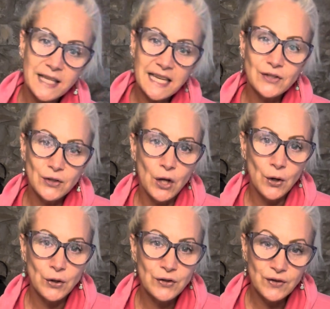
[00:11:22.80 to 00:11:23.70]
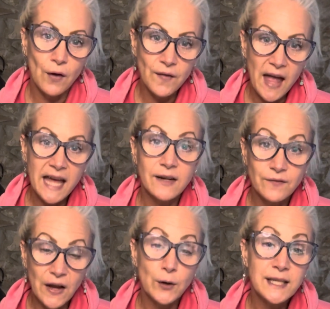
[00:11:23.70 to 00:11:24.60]
get to know yourself at a
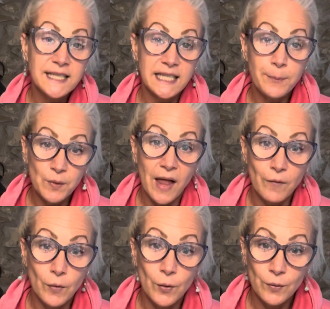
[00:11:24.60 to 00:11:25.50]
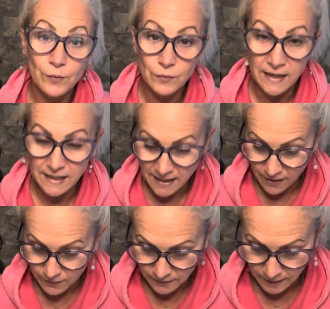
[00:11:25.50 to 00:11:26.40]
very deep level right
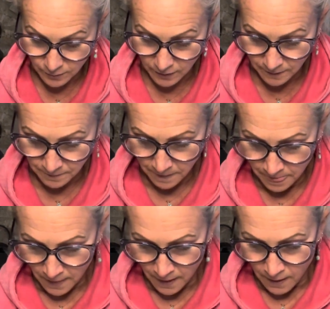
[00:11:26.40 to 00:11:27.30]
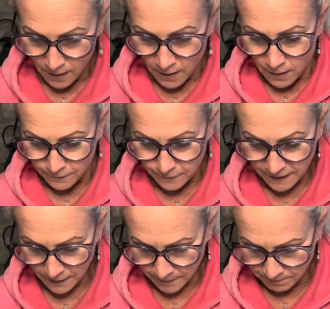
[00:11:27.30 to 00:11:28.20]
now, Libra.
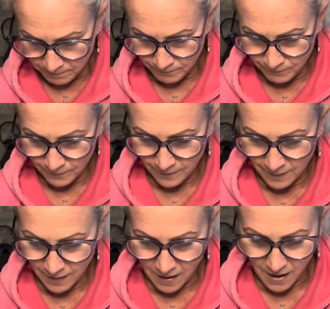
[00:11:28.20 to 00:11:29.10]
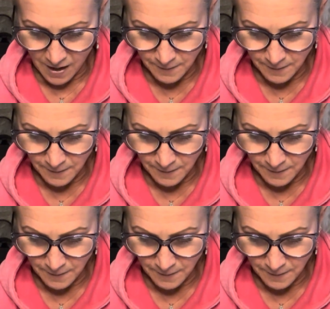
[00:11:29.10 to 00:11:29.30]
Freedom. I